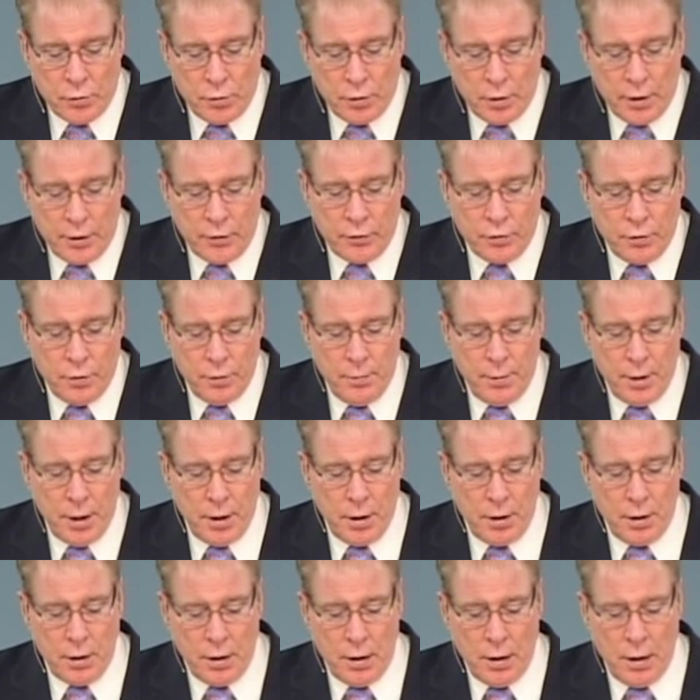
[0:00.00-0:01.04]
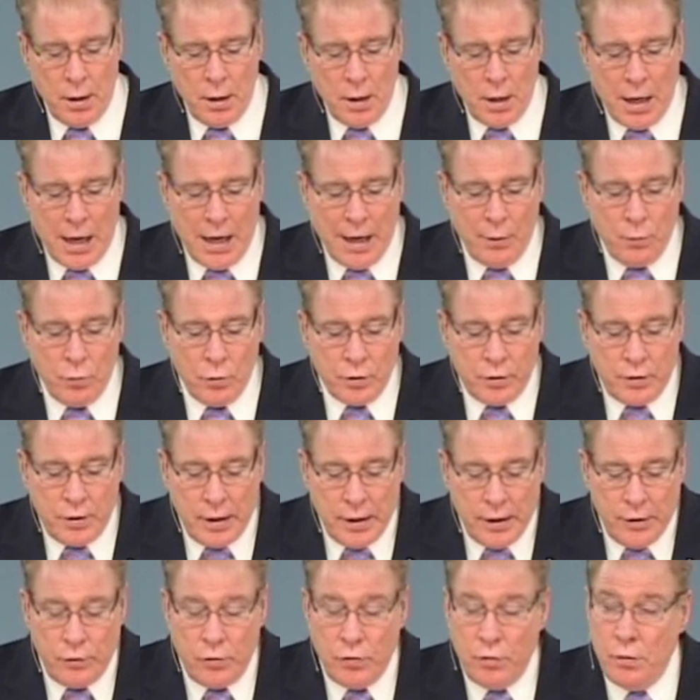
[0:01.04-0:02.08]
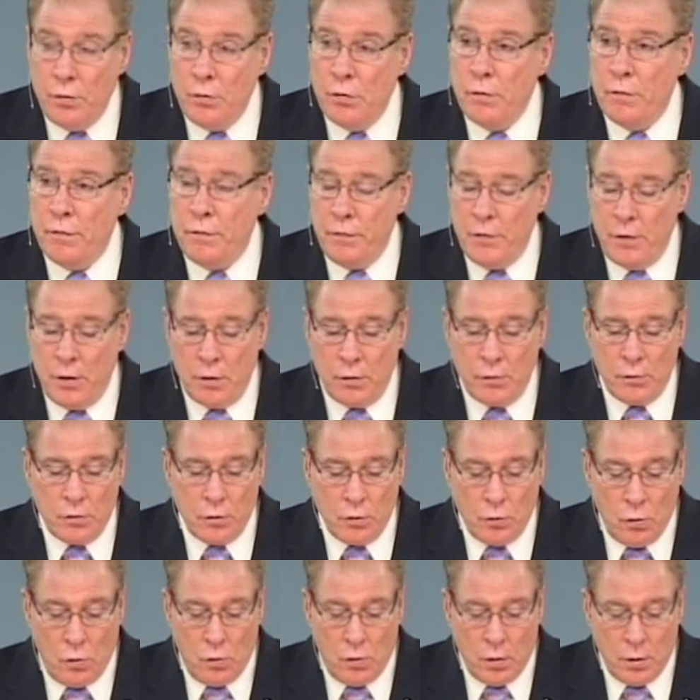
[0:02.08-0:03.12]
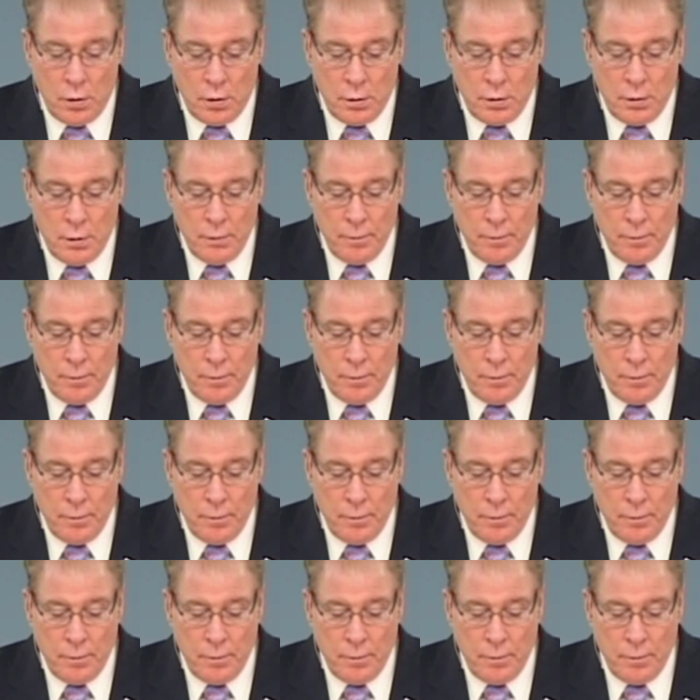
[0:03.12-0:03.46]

listen to me. I will teach you the fear of the Lord.